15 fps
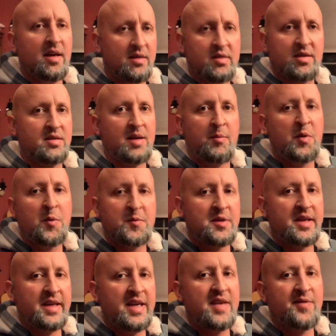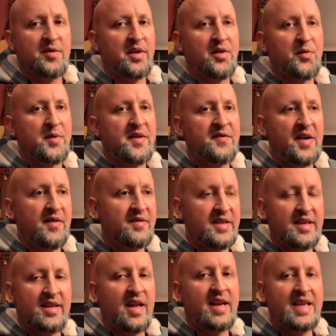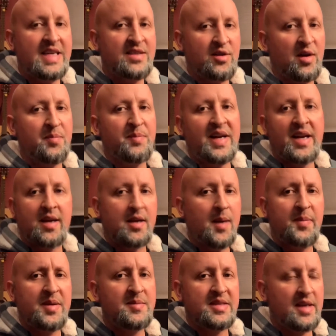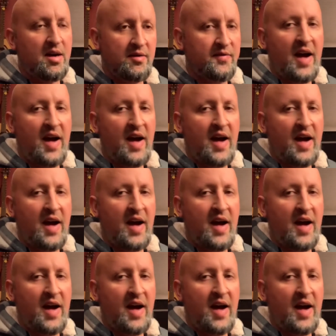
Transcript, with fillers: Someone was gonna get it for like 350 and then he started bidding it up himself.